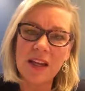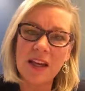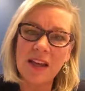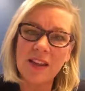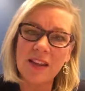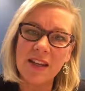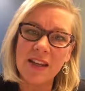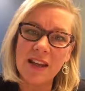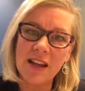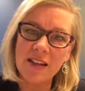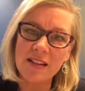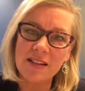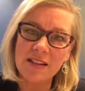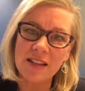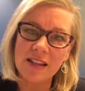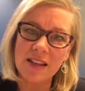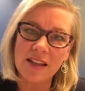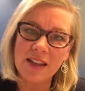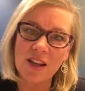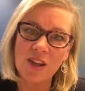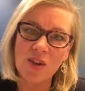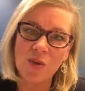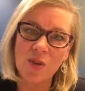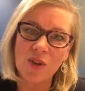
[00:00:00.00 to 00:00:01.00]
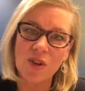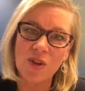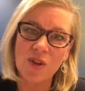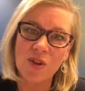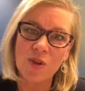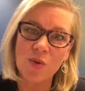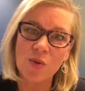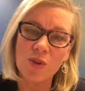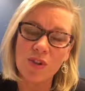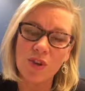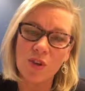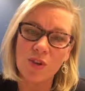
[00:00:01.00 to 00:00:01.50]
The next thing that you can
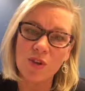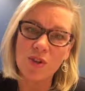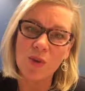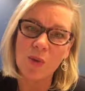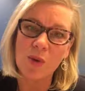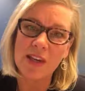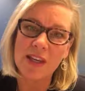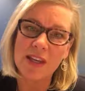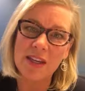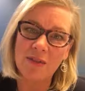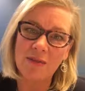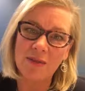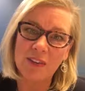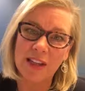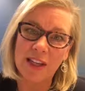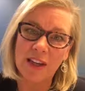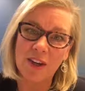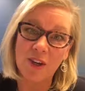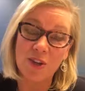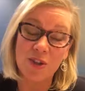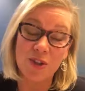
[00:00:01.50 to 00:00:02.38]
do is also a gift letter.